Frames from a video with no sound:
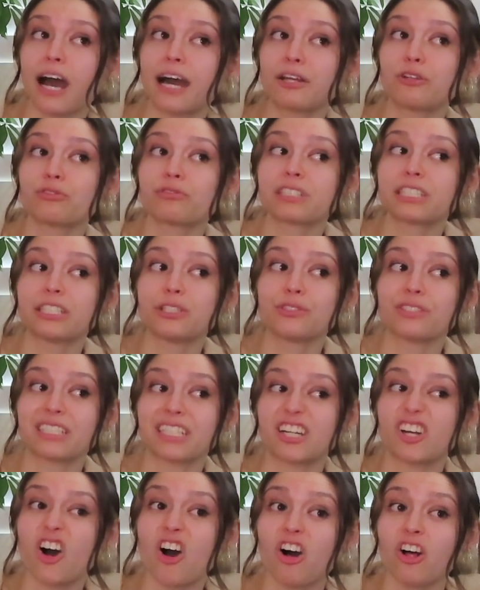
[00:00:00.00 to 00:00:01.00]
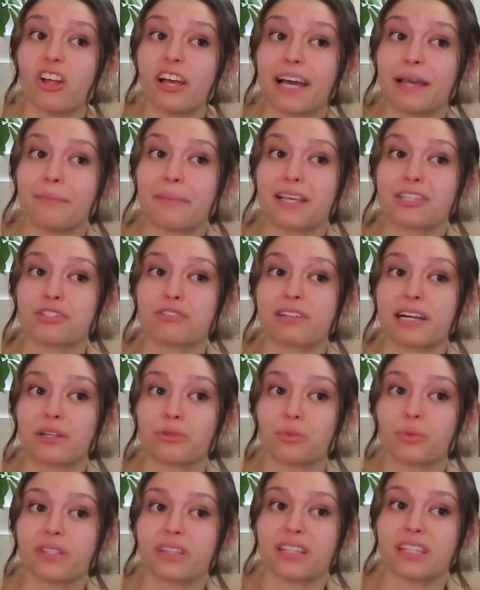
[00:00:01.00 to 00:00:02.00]
I don't really use it at all. I mess
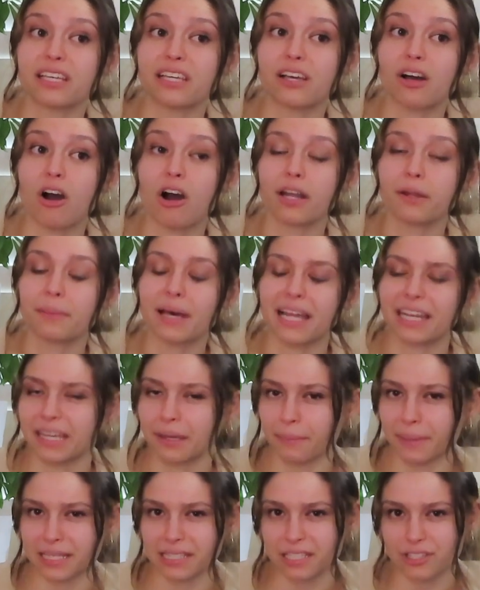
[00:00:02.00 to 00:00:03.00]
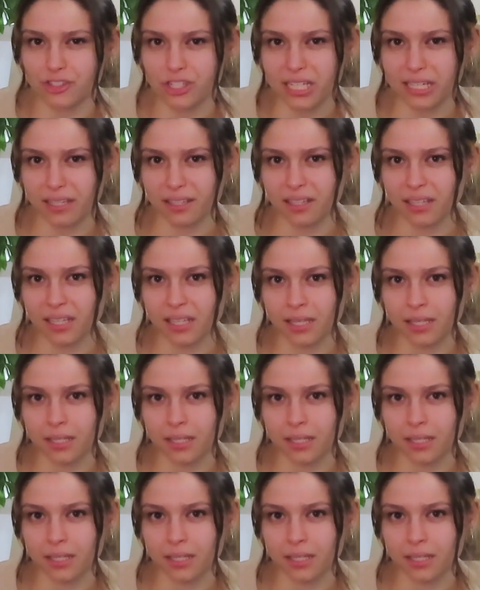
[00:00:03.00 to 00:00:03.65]
around with the automatic messaging